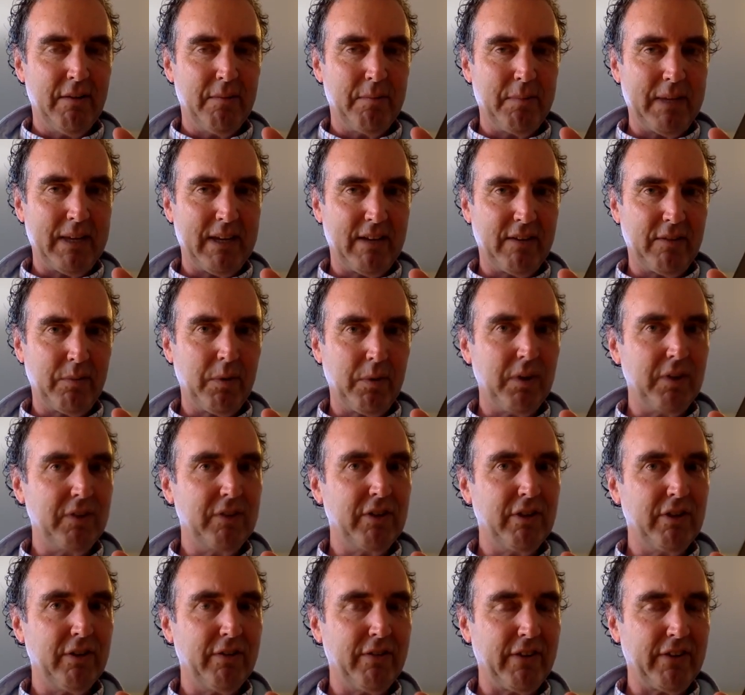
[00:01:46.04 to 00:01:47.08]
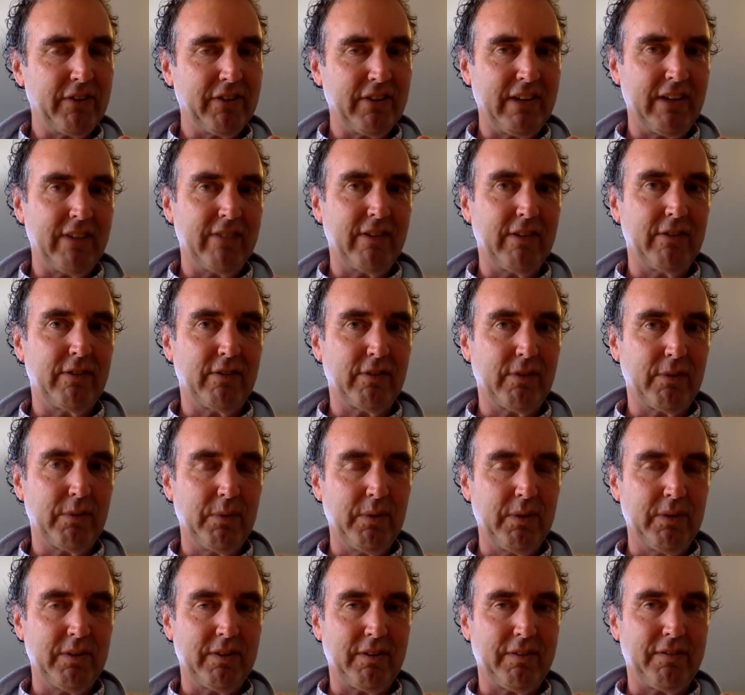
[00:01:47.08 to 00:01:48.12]
because World Universities and
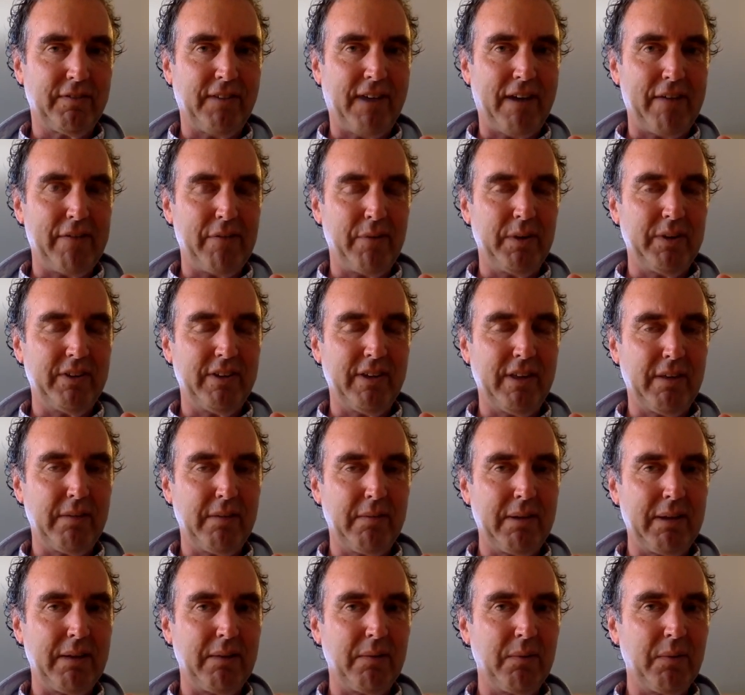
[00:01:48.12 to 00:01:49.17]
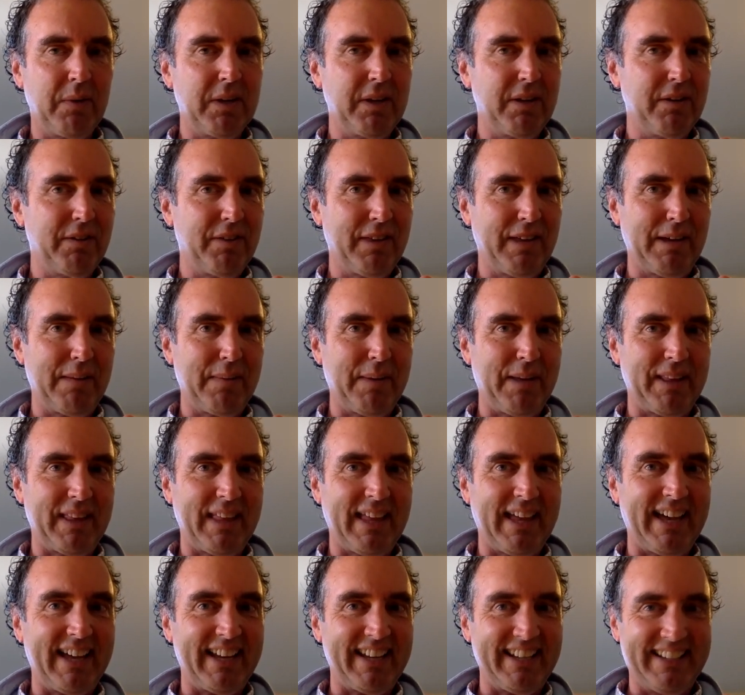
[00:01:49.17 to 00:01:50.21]
Schools of 501c3. What do you think about
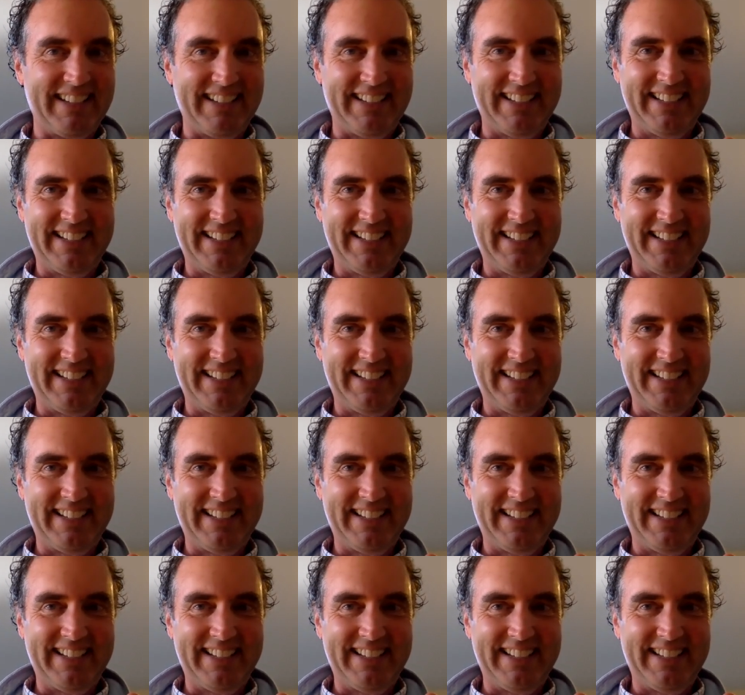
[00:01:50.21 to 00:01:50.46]
that?